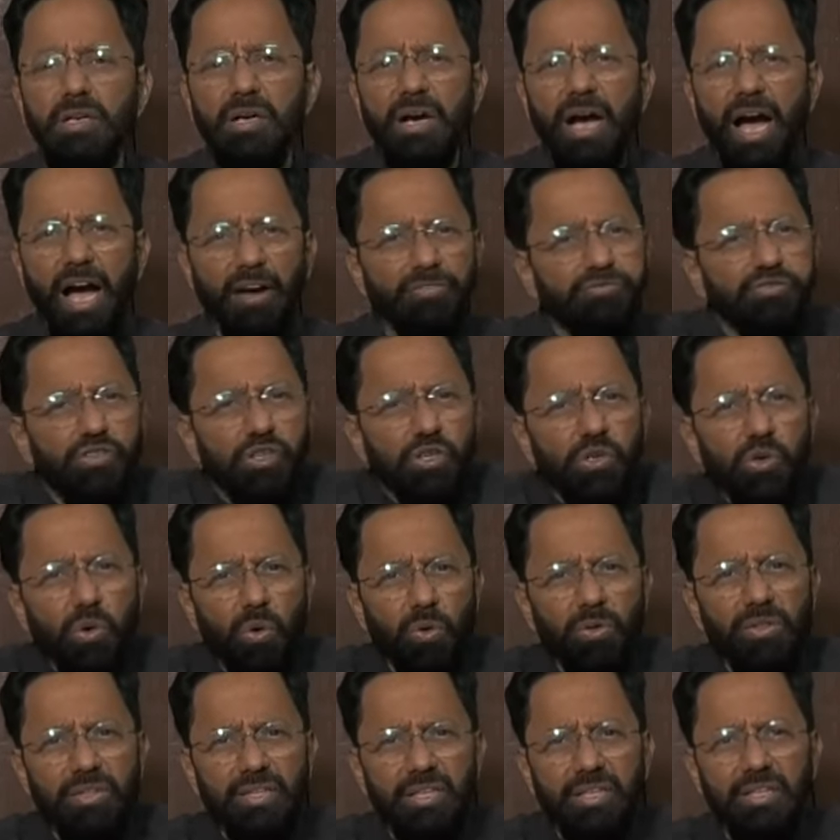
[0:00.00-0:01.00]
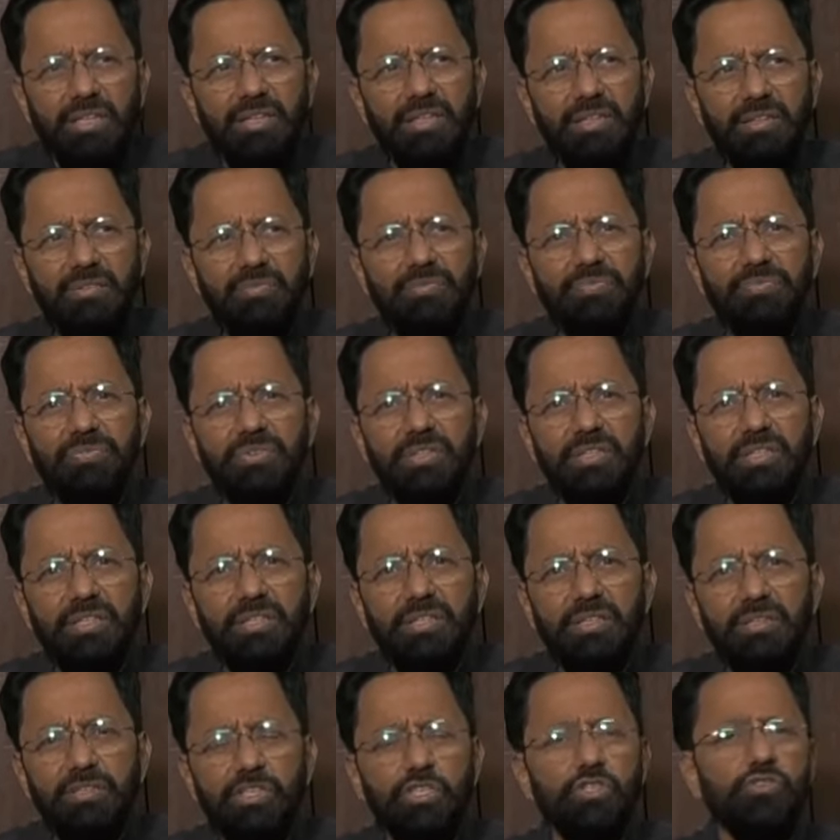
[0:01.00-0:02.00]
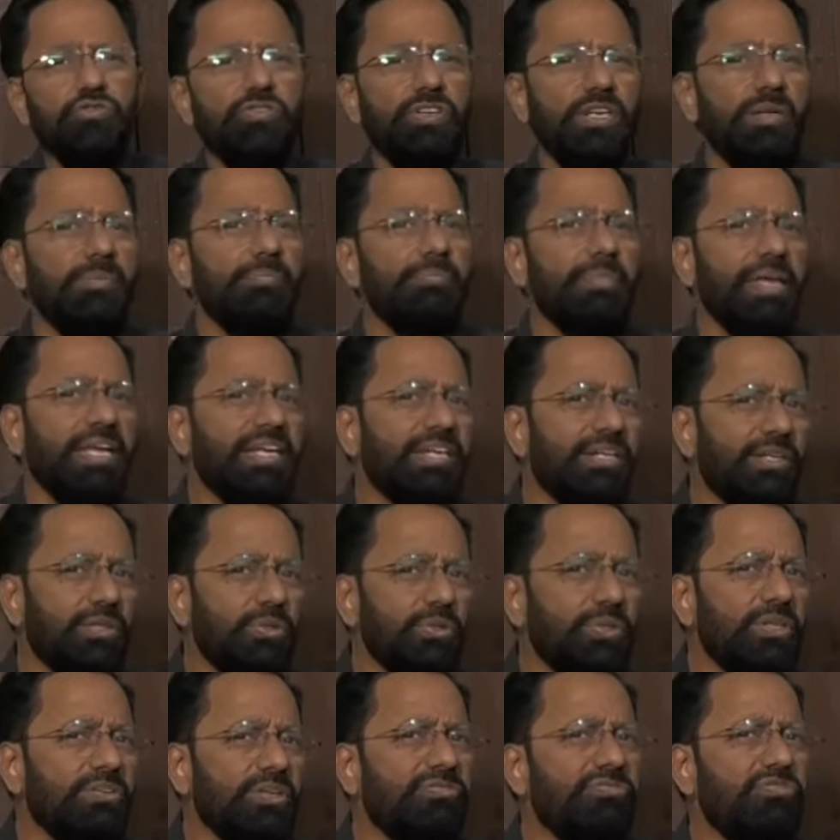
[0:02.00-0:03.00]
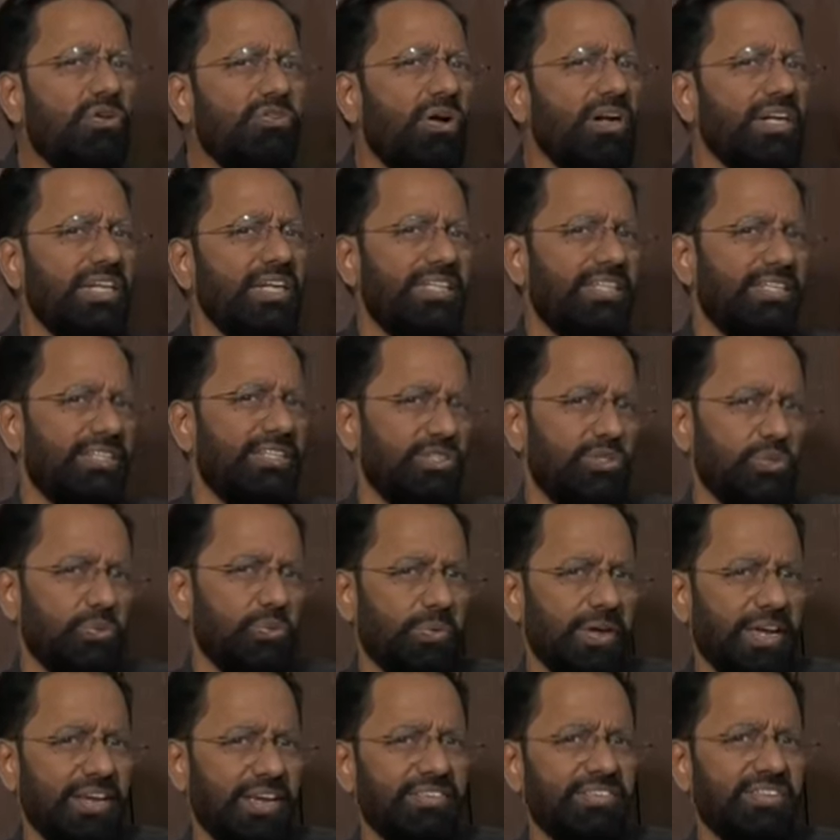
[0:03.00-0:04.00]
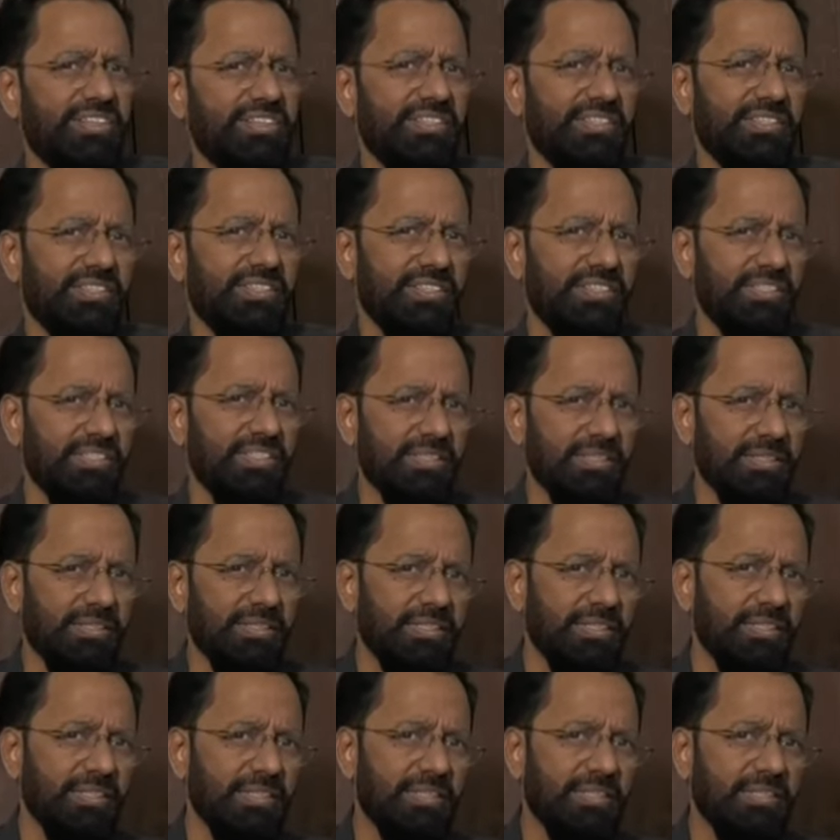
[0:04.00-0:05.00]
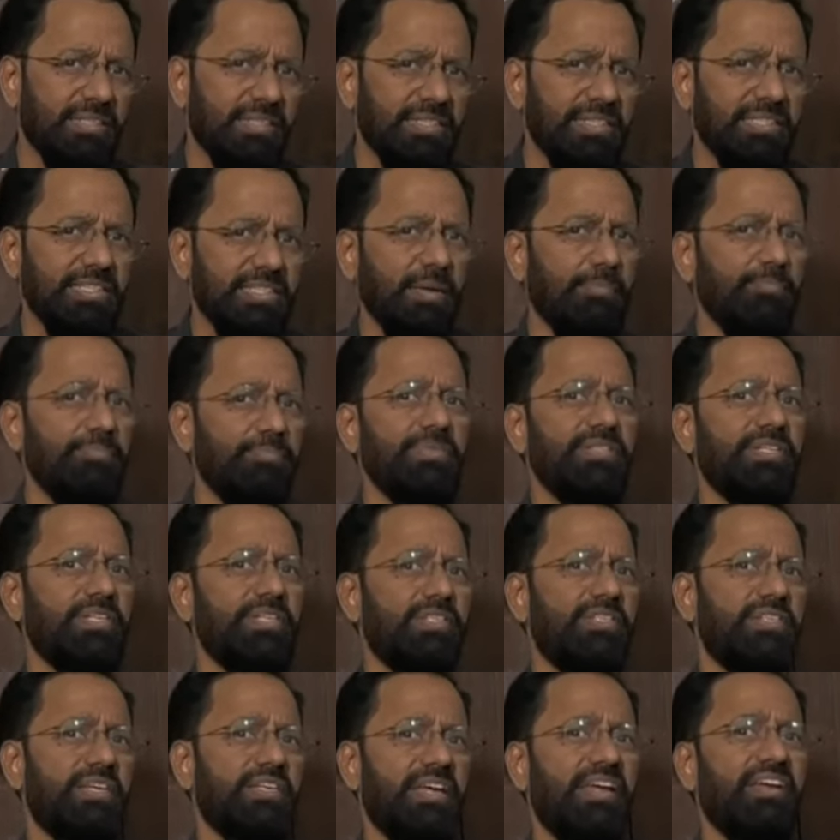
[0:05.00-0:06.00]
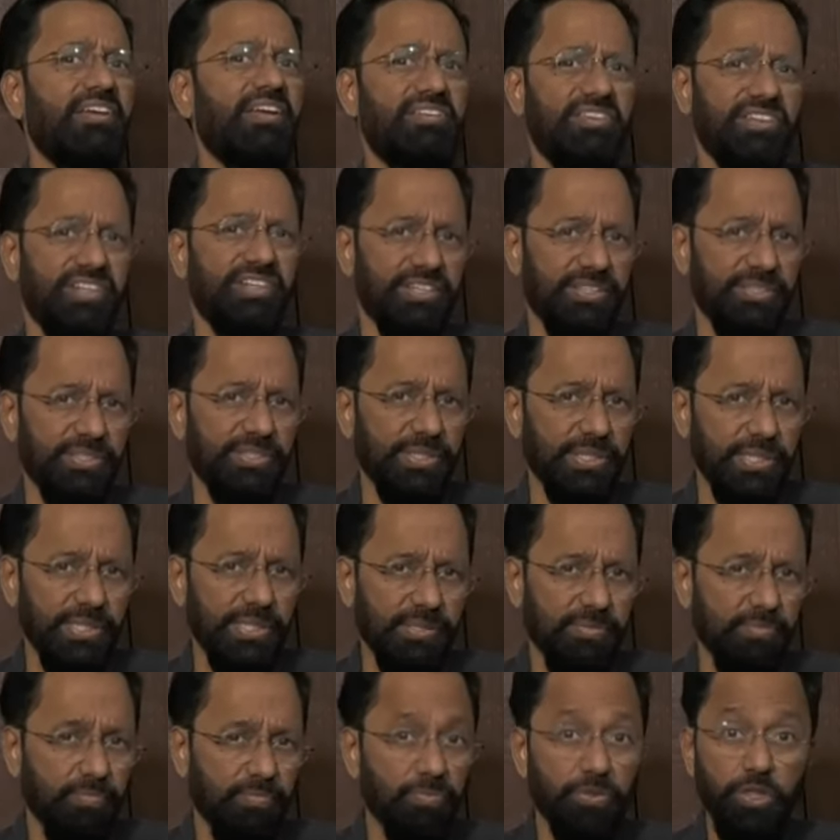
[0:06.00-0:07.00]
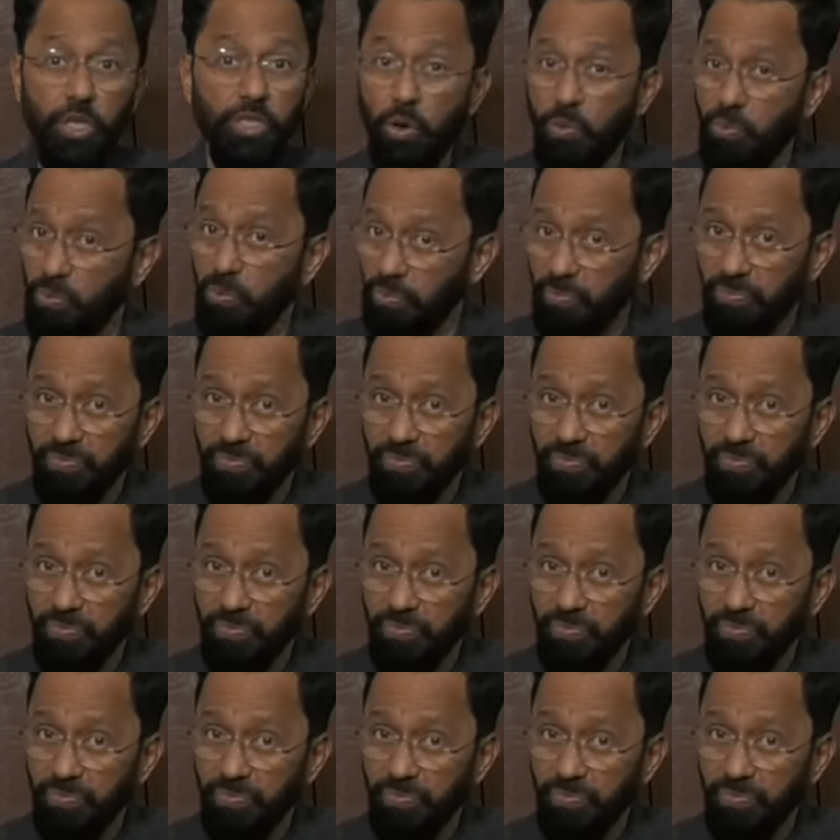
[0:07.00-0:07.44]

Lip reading: After all, this filmmaker could have fallen into various tempted areas, no?